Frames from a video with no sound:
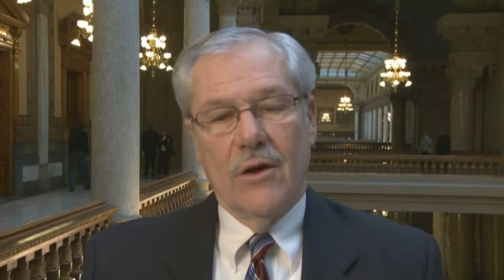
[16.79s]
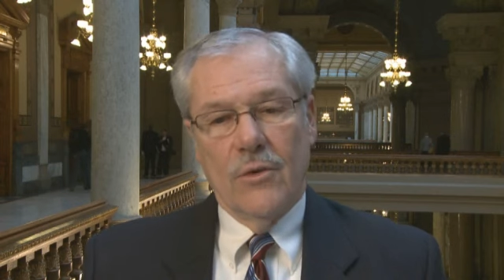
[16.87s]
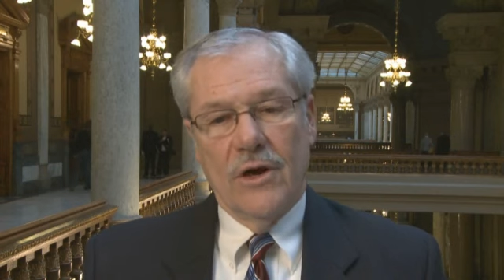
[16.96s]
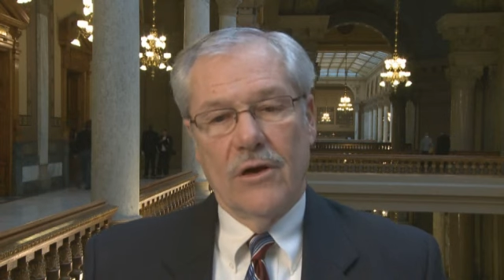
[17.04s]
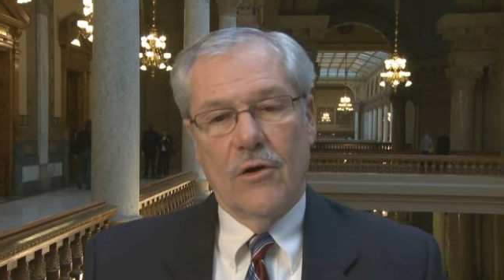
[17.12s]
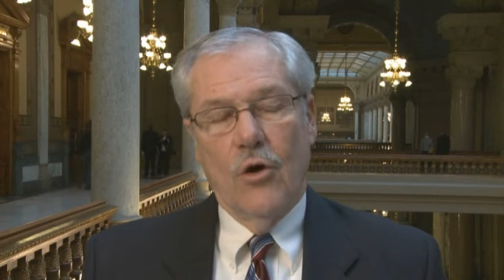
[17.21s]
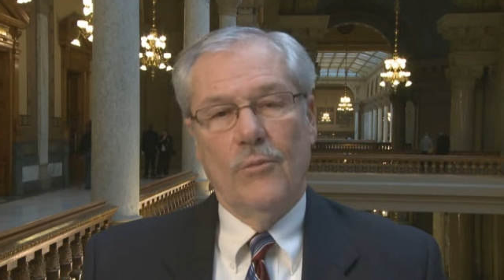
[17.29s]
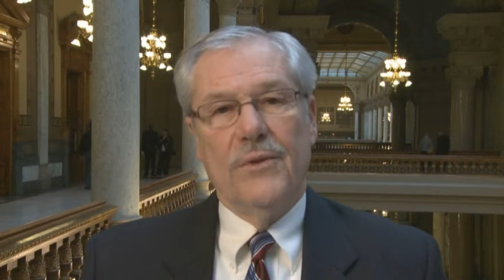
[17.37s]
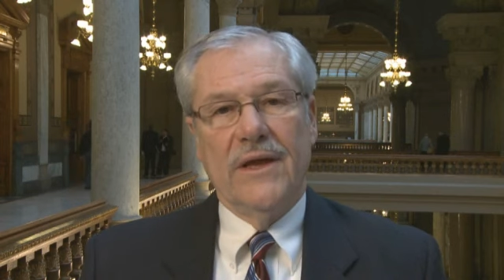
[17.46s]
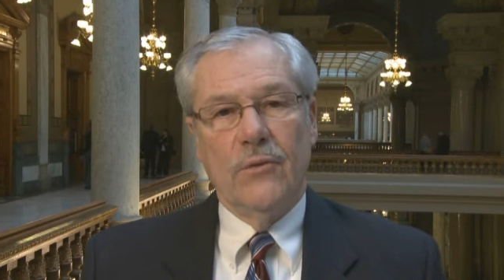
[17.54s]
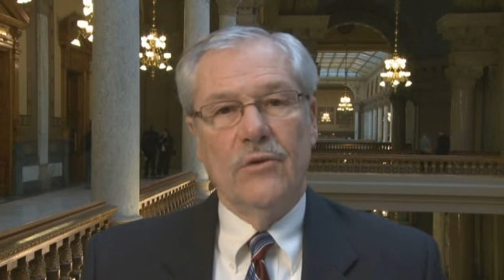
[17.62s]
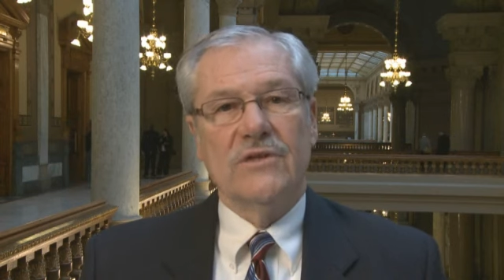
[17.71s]
where
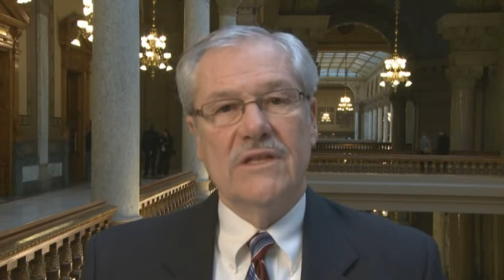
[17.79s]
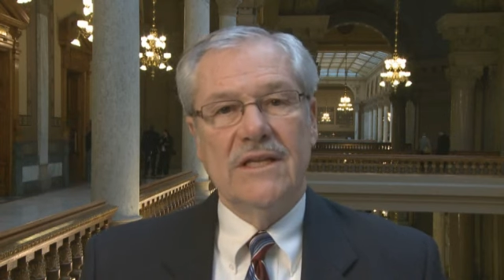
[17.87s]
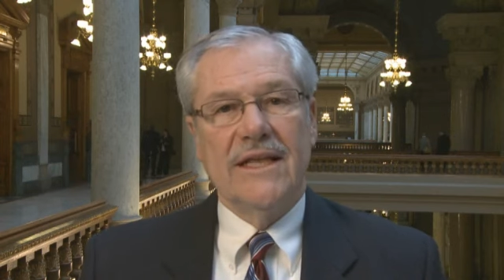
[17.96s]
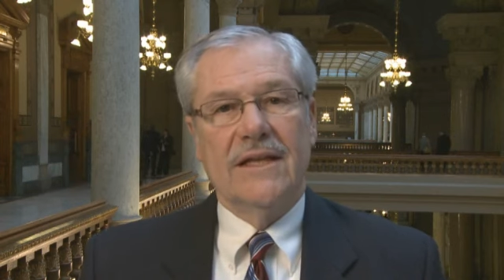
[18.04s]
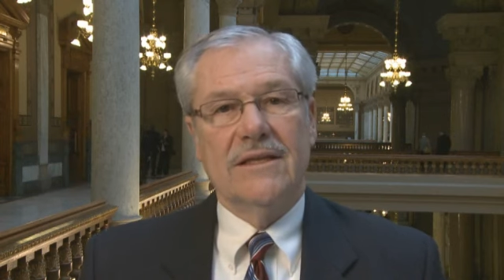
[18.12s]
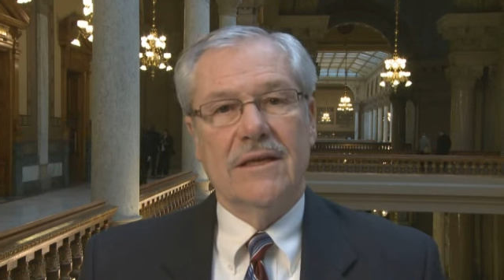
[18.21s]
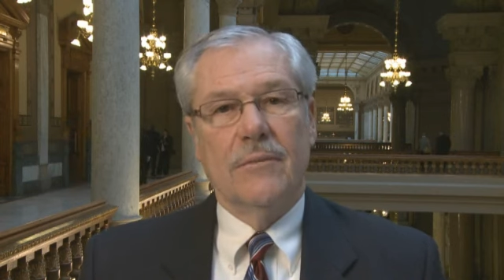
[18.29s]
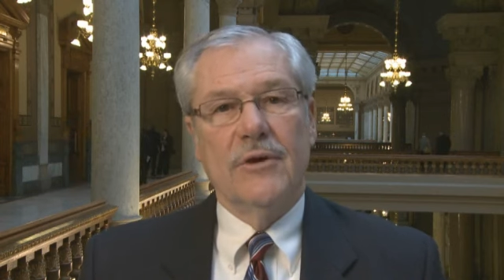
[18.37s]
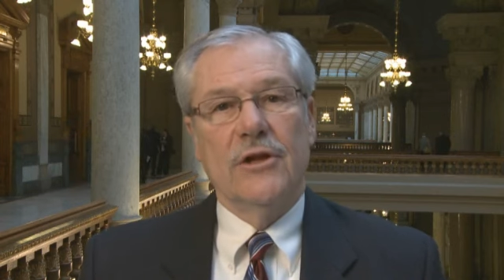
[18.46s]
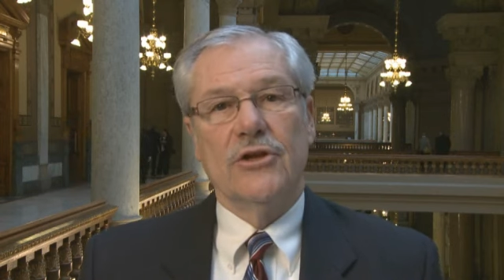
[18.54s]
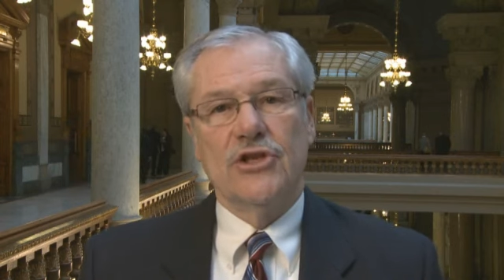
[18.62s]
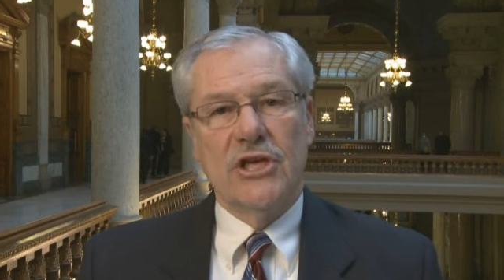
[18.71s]
hopefully we'll see that
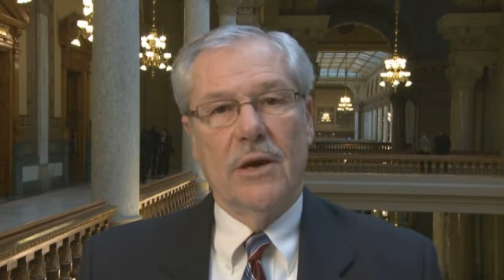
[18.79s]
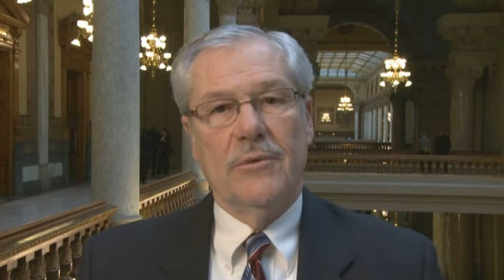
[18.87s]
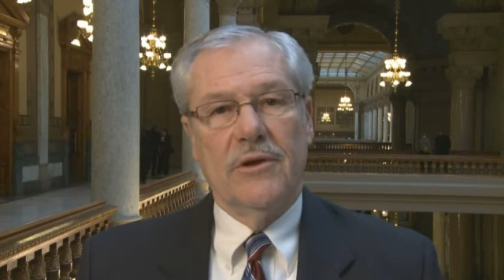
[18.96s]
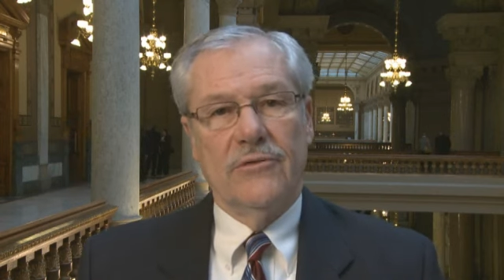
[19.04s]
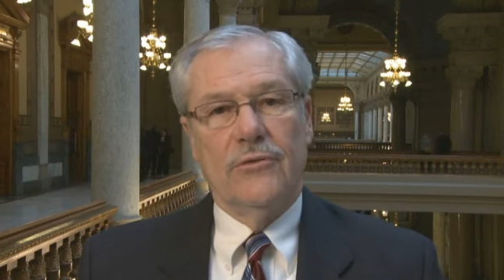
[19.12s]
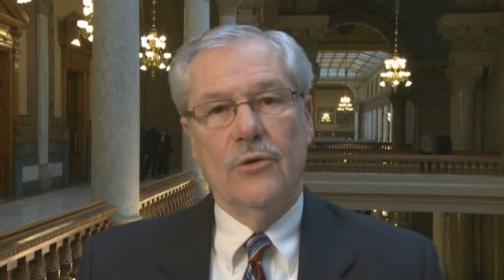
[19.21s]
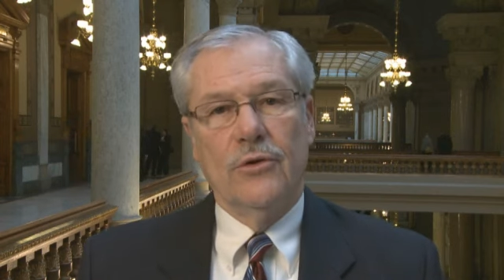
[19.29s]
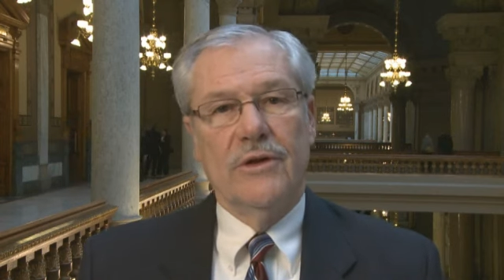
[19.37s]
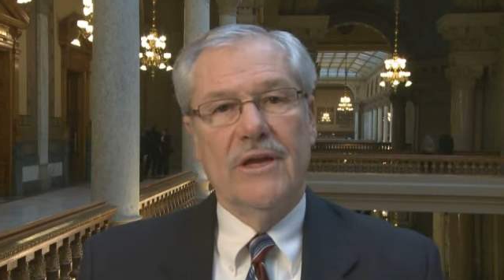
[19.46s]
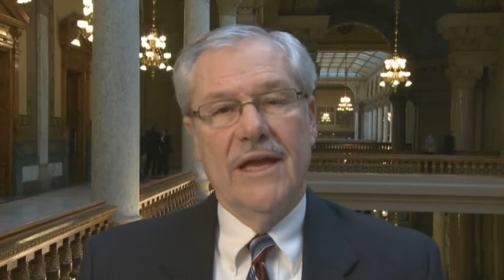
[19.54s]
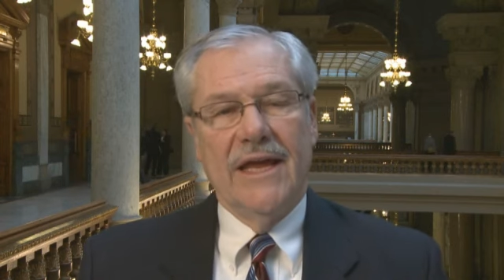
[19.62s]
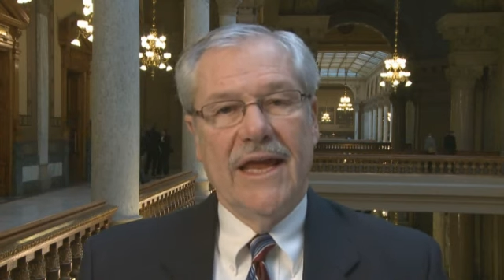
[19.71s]
bill and shepherd it
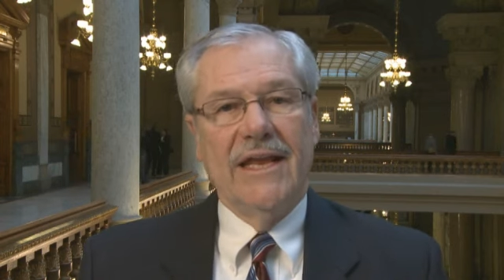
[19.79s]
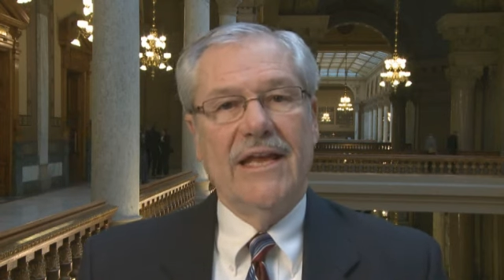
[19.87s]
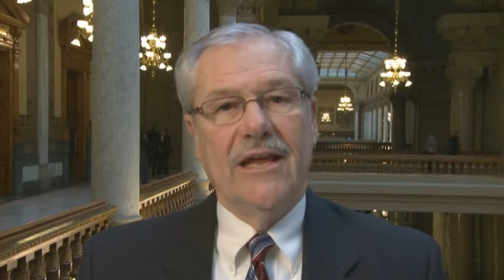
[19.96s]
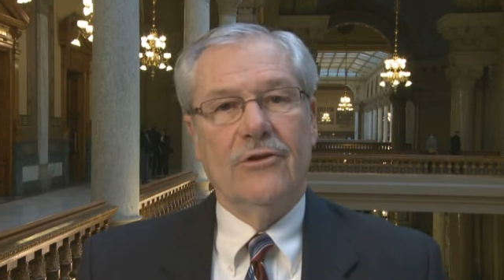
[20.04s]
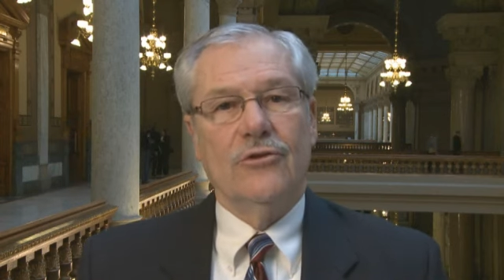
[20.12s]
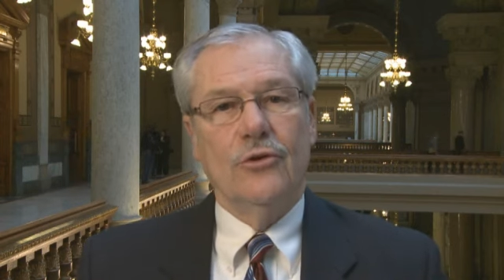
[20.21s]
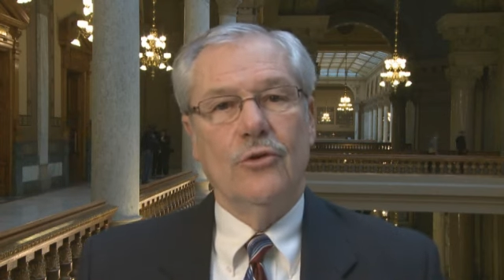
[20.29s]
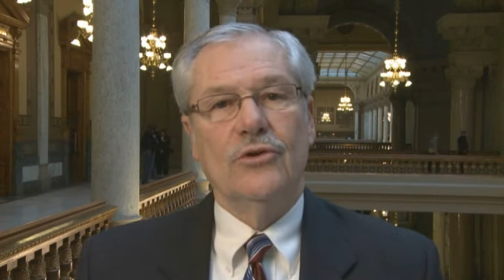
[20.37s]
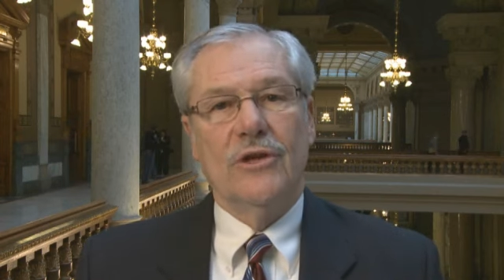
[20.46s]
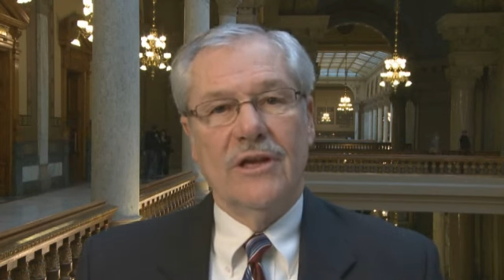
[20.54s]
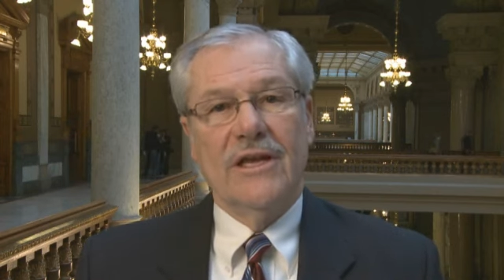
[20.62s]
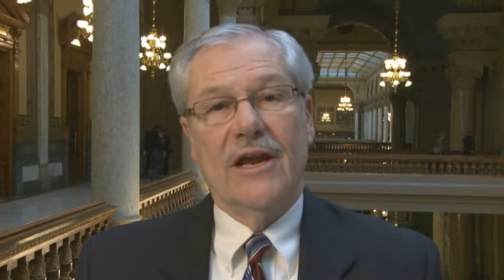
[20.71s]
through and get it through
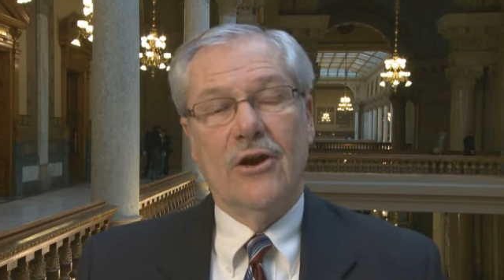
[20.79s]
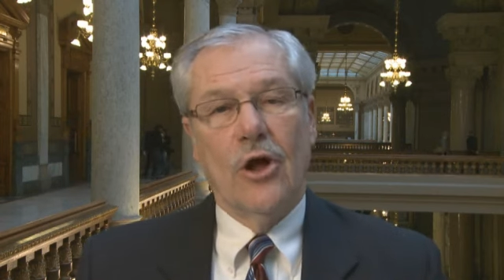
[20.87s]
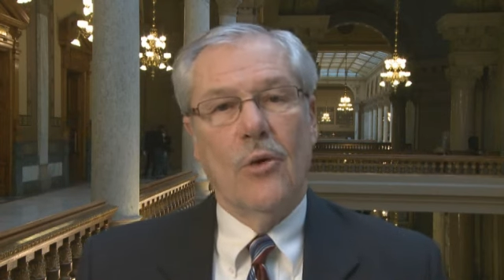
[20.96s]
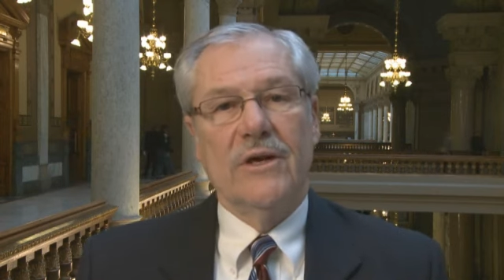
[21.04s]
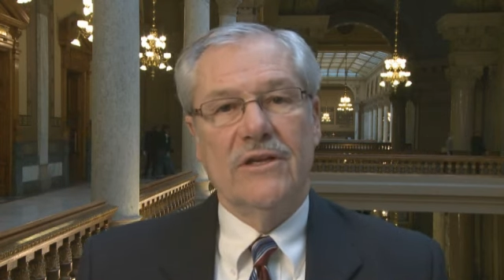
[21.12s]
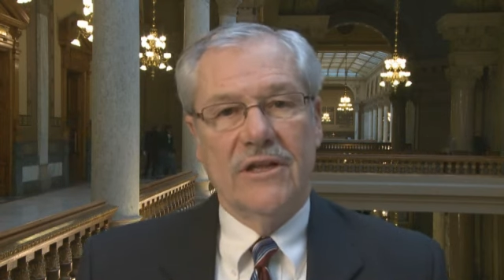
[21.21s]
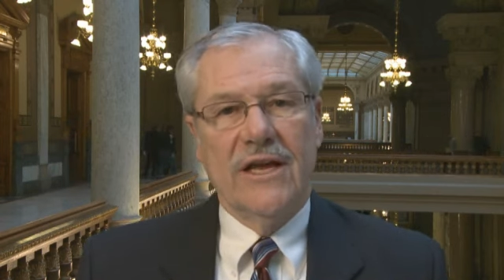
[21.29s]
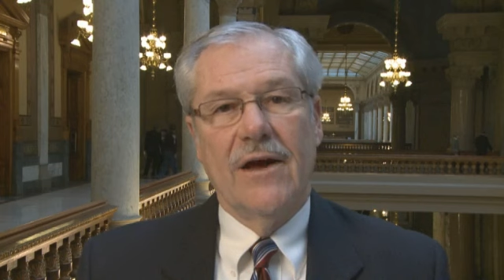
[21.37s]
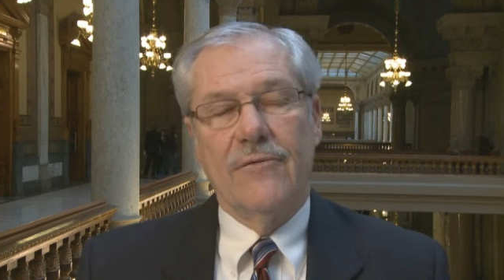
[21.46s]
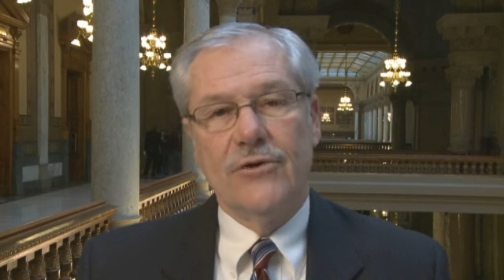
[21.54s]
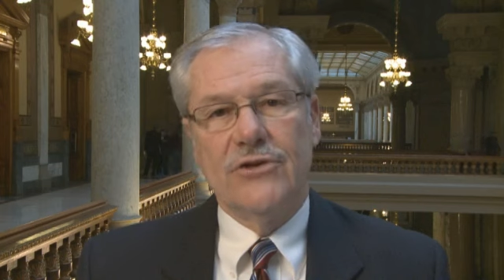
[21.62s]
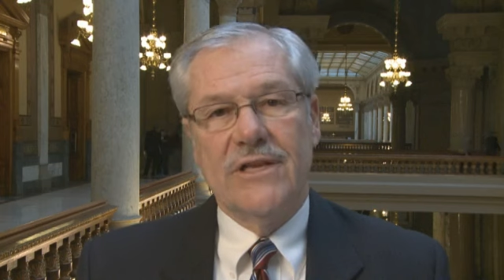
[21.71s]
and get it all the way to the
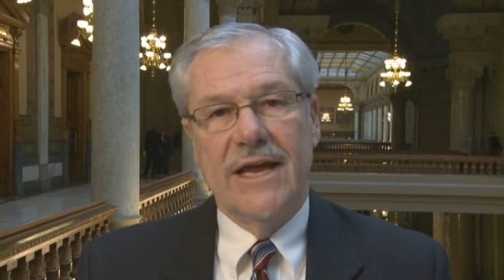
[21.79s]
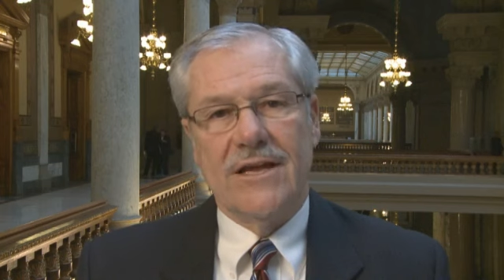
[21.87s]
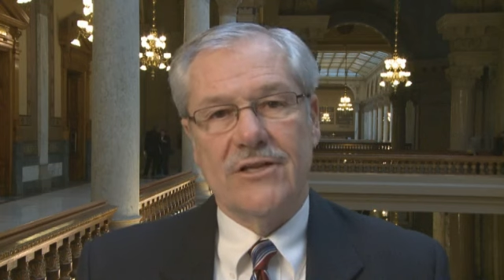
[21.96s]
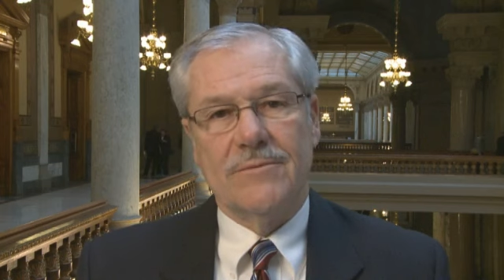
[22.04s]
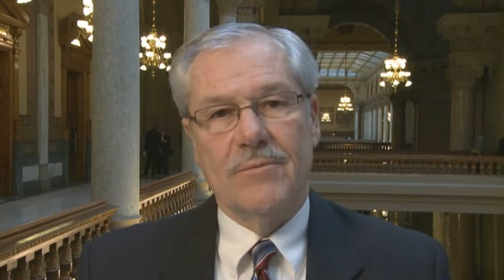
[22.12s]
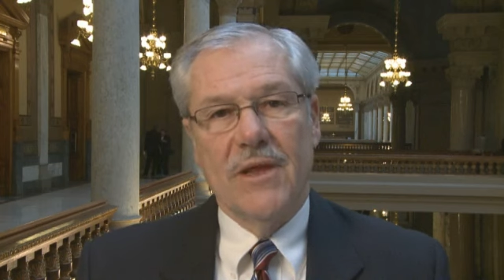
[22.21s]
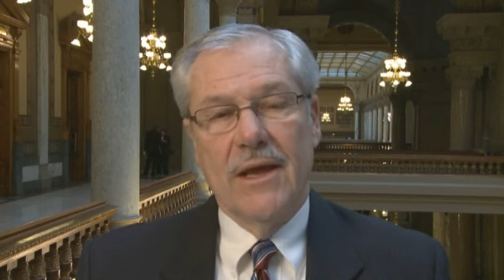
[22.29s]
governor's desk.